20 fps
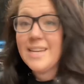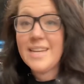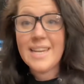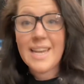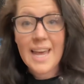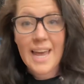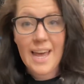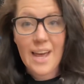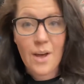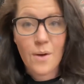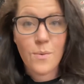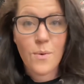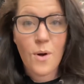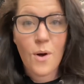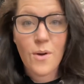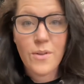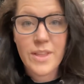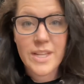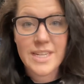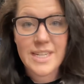Now
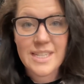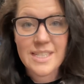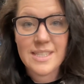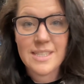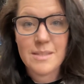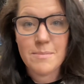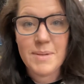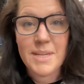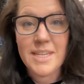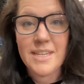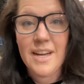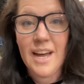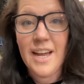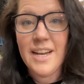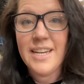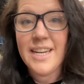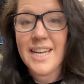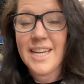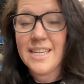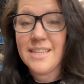all that needs to be
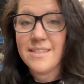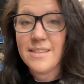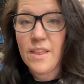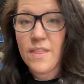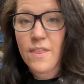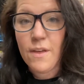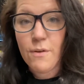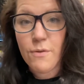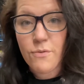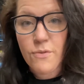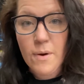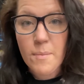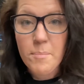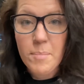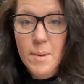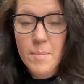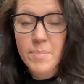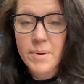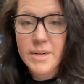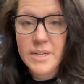done is the front
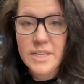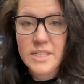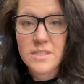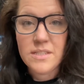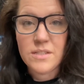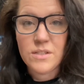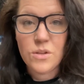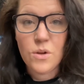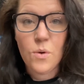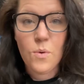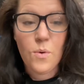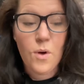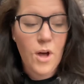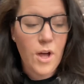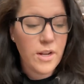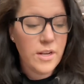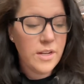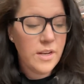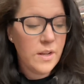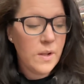bumper needs to go
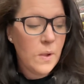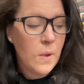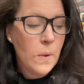on,